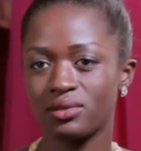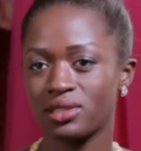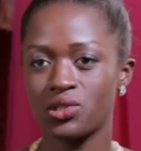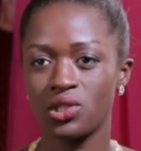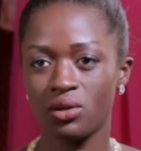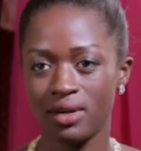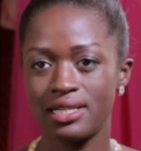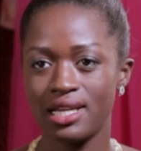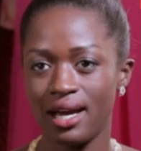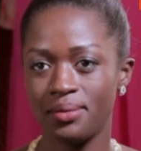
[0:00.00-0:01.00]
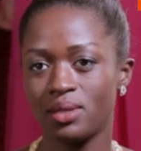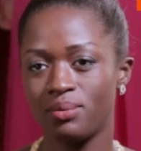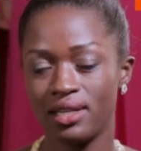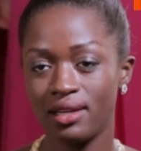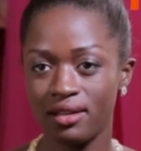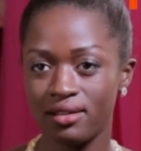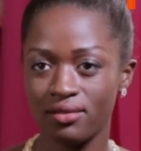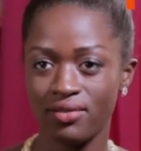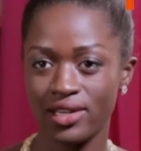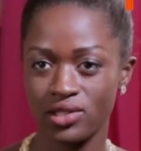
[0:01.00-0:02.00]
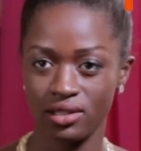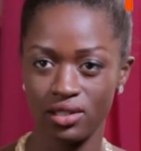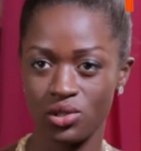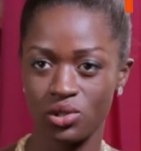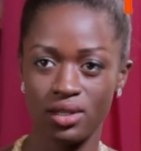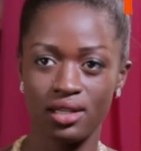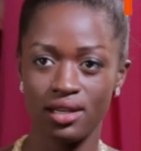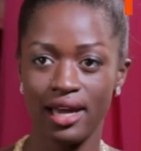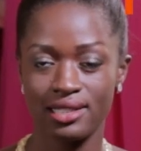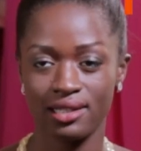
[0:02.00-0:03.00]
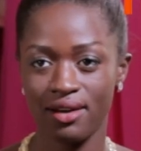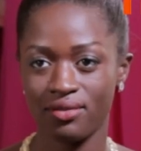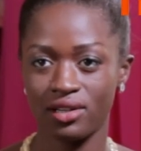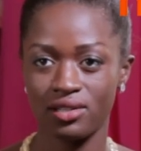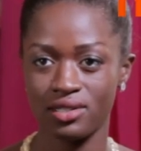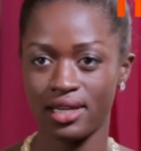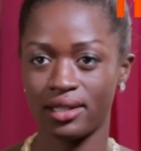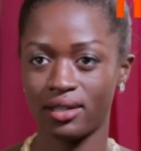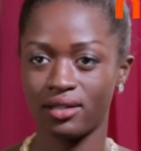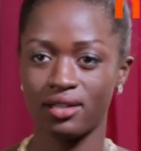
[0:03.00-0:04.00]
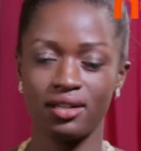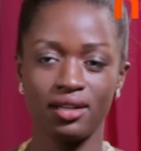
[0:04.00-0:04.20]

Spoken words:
such a great time to be in the fashion industry as an African designer